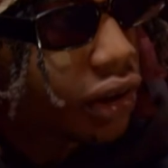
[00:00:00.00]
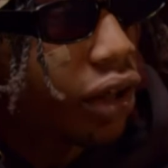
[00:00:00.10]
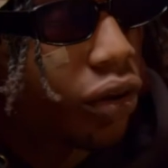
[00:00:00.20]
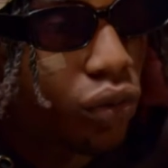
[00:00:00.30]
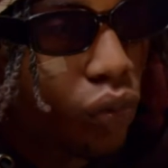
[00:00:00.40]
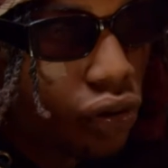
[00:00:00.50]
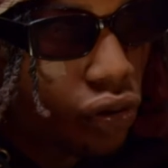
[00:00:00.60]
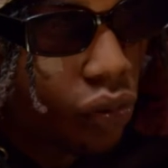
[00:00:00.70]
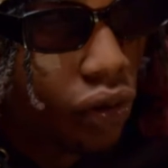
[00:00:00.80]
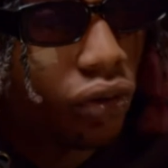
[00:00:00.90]
that God wants
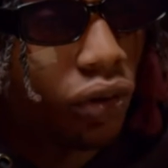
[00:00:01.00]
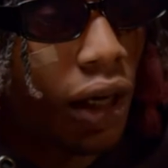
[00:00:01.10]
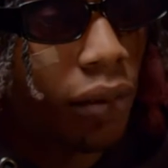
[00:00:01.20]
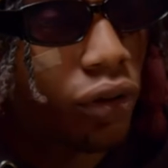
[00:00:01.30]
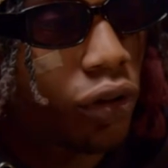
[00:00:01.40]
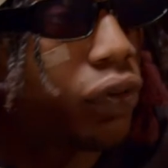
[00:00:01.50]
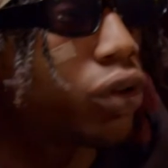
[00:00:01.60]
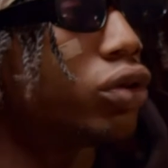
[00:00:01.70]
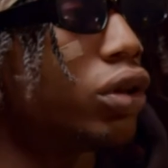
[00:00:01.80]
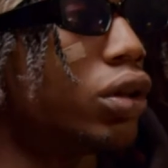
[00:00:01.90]
to hear. I'm just
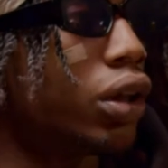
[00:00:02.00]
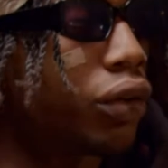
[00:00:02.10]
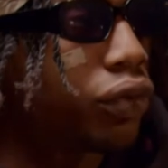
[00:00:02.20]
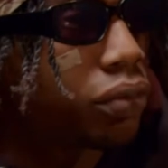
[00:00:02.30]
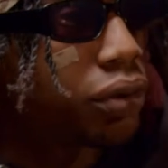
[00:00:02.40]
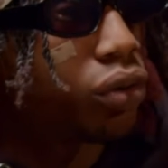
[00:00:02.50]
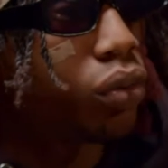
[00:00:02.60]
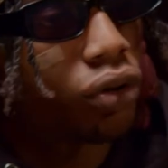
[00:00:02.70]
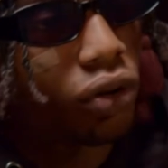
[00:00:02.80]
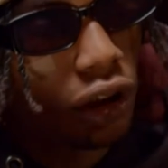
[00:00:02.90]
fortunate enough to be the
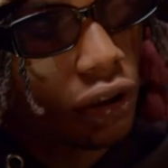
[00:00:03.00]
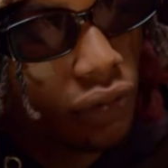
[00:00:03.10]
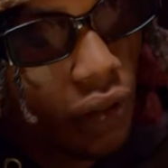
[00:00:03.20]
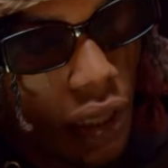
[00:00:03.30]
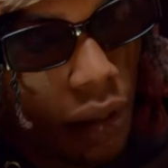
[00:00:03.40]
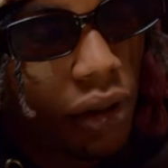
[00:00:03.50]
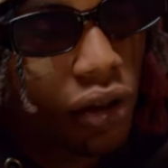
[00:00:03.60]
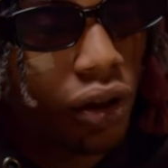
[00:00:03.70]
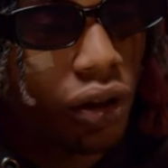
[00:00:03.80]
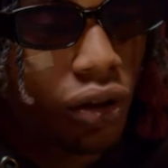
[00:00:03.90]
one to deliver that
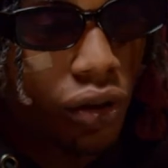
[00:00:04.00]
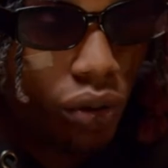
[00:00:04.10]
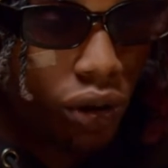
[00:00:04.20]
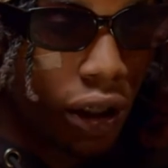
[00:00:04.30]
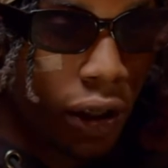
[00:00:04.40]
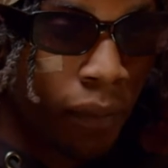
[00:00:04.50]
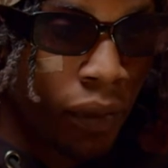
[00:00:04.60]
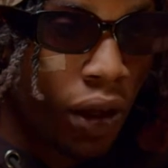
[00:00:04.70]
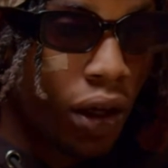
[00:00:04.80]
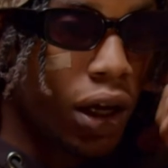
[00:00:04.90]
message. So yeah,
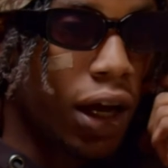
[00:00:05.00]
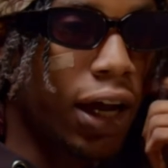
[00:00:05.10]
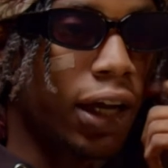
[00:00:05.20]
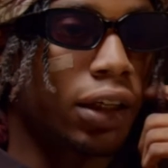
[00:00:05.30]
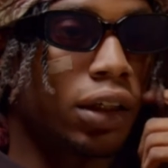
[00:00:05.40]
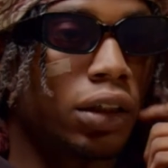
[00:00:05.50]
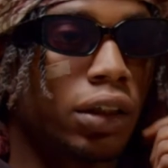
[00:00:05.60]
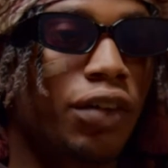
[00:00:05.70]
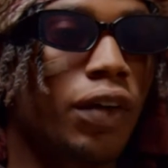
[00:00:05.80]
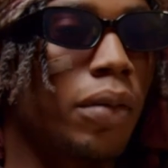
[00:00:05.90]
I
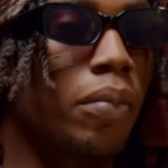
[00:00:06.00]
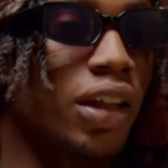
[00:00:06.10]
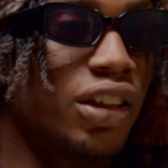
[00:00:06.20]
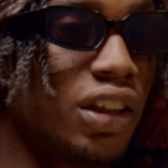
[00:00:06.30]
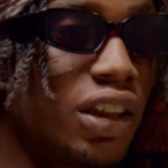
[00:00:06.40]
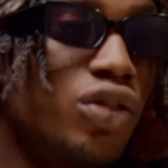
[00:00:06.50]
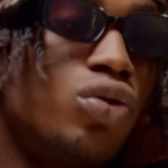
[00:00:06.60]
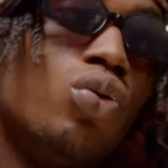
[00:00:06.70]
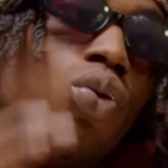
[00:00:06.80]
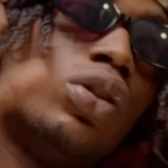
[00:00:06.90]
never imagined it
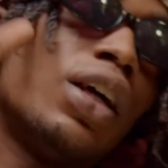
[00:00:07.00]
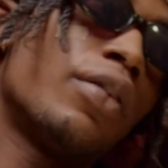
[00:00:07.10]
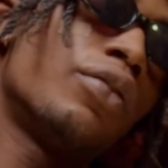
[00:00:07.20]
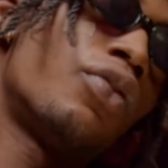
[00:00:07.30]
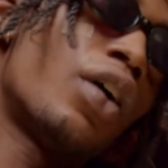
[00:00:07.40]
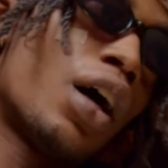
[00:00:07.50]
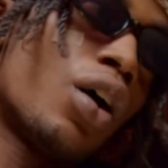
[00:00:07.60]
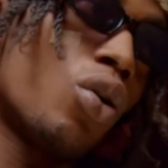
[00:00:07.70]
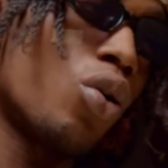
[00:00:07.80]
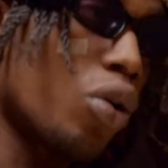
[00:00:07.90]
to go that
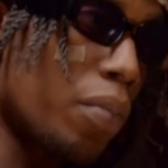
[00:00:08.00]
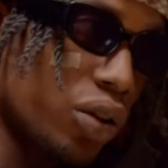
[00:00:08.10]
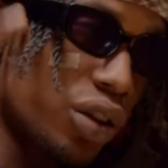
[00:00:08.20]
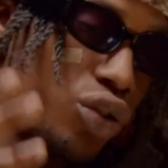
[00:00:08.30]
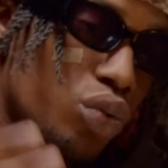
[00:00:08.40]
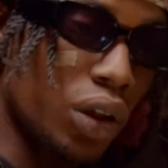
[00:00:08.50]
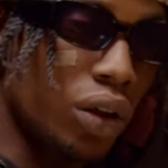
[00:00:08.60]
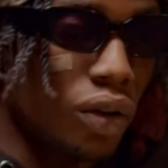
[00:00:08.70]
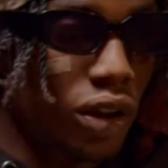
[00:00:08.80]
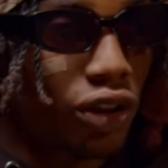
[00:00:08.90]
far or come out this way,
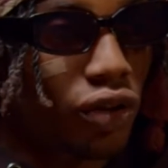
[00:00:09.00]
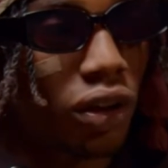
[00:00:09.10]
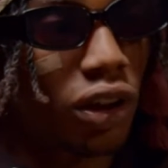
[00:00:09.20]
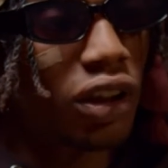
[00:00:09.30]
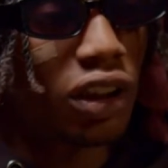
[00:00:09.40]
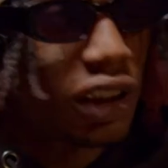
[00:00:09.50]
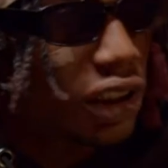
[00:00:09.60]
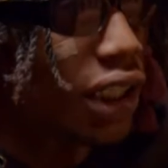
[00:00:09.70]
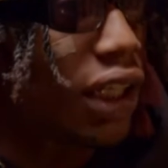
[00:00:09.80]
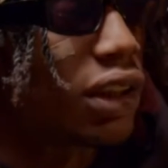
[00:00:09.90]
because the song is
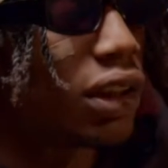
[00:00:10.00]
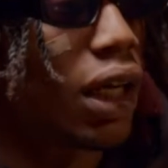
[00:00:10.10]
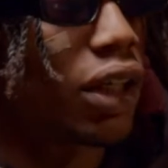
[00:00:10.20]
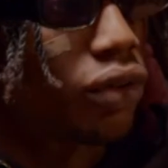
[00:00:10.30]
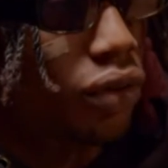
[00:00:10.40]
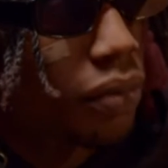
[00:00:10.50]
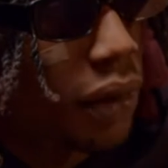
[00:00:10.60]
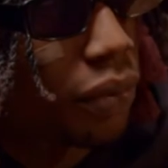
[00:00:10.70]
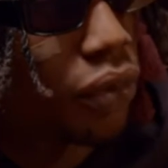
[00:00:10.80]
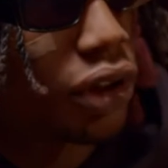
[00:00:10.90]
initially the last song on
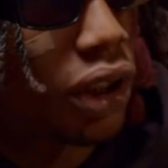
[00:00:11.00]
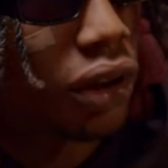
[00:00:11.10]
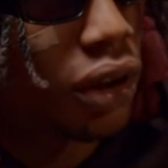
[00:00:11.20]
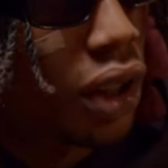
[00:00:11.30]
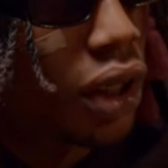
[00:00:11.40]
my project.